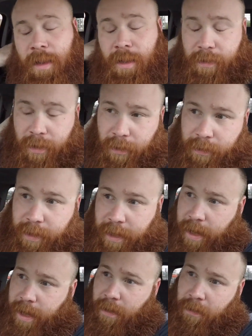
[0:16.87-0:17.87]
So
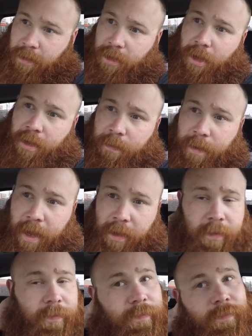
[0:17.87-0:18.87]
today I want to talk
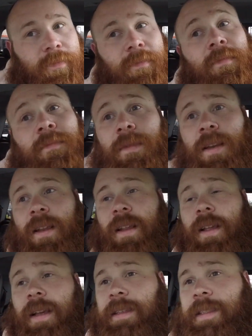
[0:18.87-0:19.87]
about
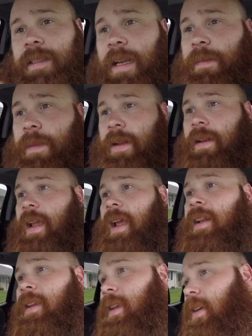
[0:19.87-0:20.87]
Steemit
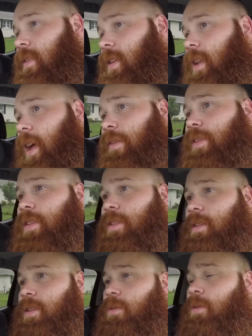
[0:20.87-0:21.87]
and giving love
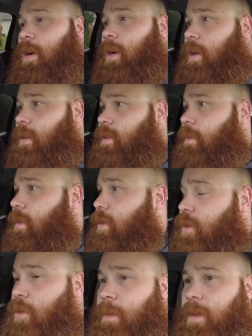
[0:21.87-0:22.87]
to some of the
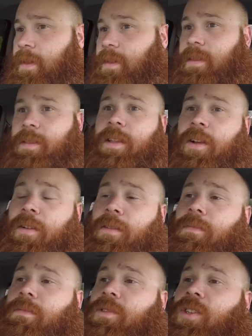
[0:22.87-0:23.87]
newbies that are
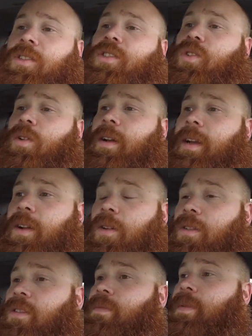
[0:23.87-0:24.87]
just joining
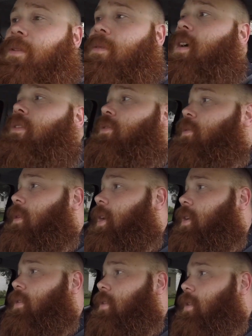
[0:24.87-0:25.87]
or has been around for a
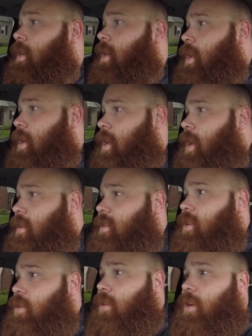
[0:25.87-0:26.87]
while and
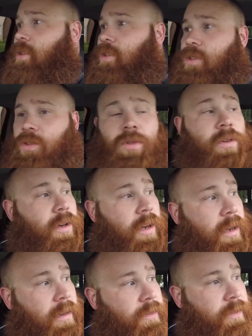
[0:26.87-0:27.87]
still unsure
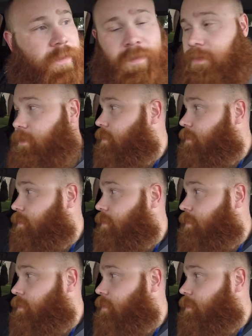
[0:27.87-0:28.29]
of